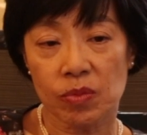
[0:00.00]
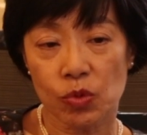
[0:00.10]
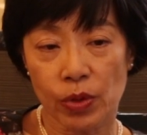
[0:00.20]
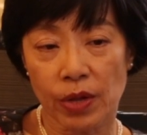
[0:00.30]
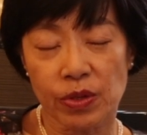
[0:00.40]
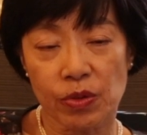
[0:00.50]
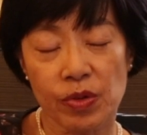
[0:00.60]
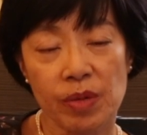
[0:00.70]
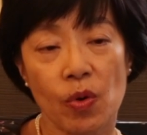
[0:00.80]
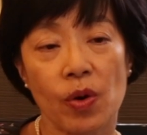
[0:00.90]

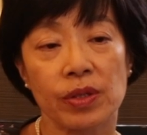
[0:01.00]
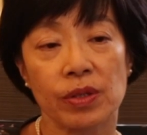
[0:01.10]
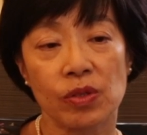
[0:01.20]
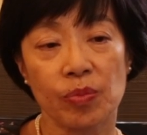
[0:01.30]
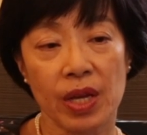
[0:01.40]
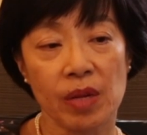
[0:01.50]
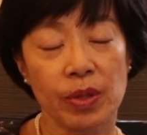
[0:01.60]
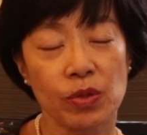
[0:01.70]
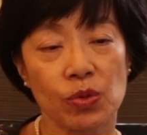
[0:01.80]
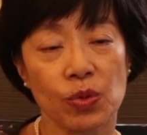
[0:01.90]
2003 model to be
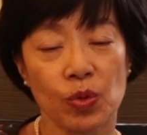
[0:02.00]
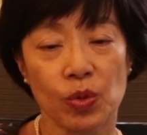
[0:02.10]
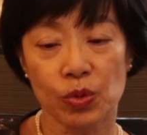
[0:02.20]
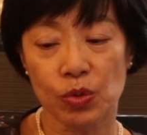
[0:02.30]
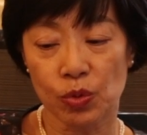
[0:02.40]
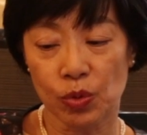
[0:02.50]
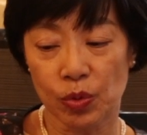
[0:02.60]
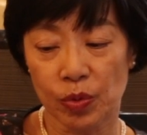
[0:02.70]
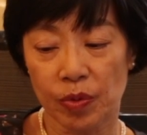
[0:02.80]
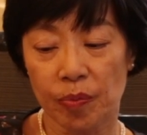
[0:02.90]
able
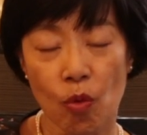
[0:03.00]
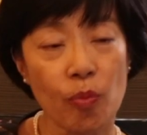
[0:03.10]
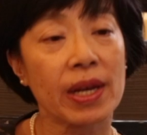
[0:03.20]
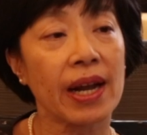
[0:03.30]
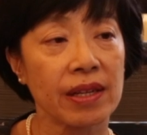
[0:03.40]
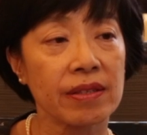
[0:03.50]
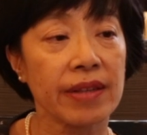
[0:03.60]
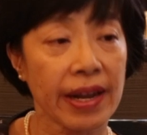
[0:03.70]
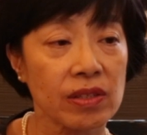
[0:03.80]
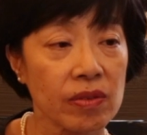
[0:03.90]
to mobilize
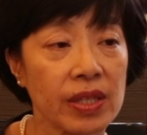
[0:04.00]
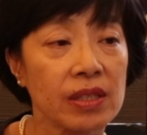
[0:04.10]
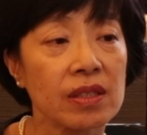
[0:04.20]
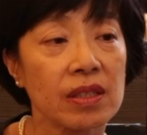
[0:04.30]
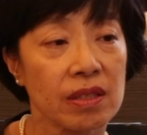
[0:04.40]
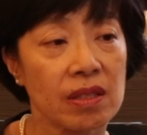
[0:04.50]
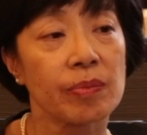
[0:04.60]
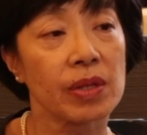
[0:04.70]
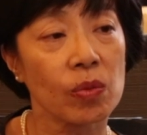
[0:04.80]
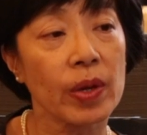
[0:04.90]
and activate in a
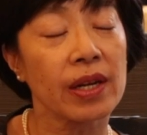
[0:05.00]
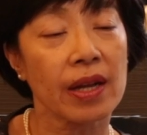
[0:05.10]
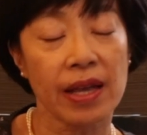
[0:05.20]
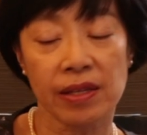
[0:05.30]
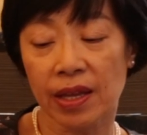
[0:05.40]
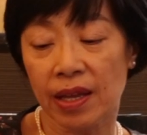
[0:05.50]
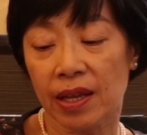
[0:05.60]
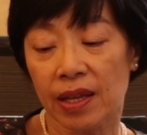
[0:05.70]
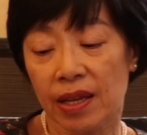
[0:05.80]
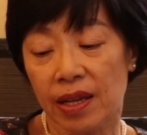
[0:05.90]
similar way. And
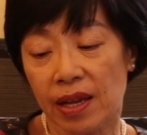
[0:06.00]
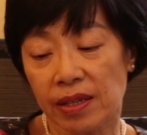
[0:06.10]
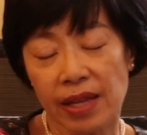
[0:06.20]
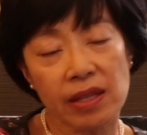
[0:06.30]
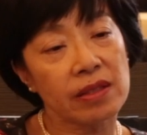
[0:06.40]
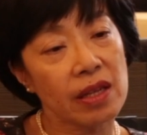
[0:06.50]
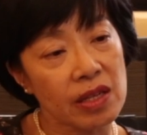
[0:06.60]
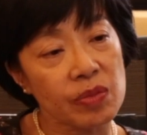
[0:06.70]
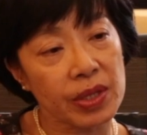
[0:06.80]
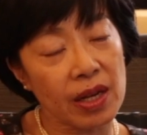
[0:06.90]
that
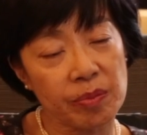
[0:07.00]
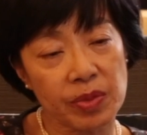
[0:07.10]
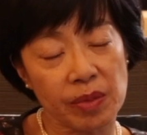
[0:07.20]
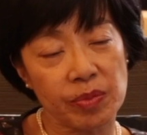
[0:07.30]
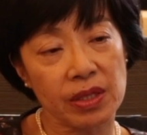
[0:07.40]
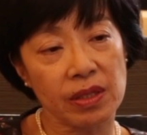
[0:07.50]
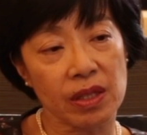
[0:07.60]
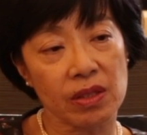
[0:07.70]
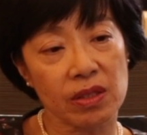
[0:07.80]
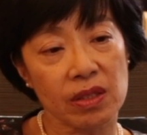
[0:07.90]
has become something
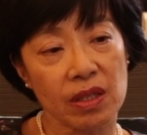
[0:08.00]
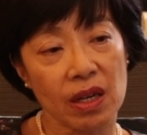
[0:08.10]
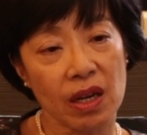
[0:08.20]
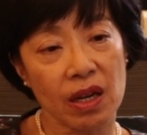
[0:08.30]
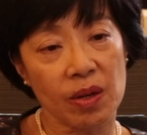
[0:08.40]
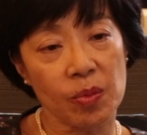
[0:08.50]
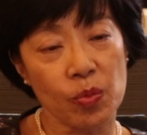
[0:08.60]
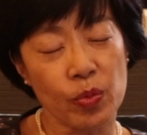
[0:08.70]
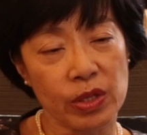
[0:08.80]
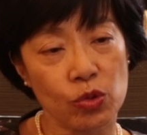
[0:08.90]
that
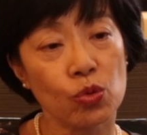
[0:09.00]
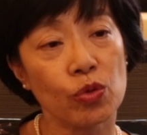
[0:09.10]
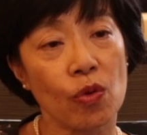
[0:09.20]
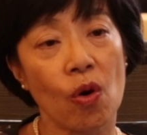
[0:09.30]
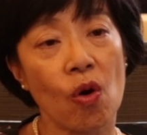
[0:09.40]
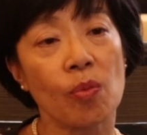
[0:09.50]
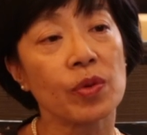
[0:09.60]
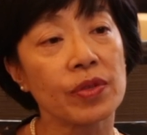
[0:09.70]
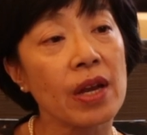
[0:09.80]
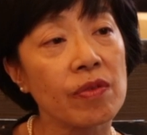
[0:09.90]
we do for
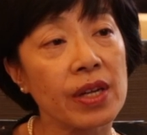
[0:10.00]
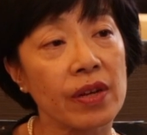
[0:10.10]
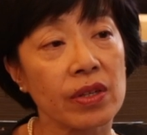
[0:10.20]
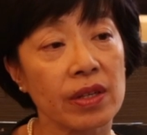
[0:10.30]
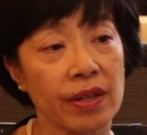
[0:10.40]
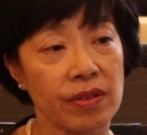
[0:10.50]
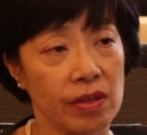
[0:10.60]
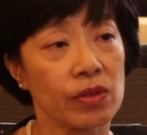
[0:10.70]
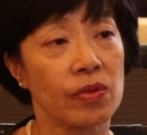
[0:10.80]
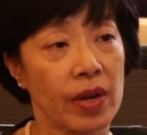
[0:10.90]
almost every other
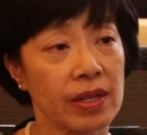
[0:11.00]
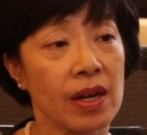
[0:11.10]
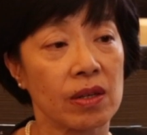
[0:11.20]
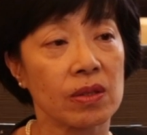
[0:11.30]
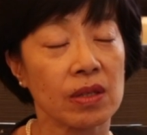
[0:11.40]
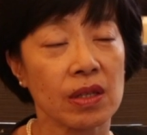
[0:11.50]
external threat now.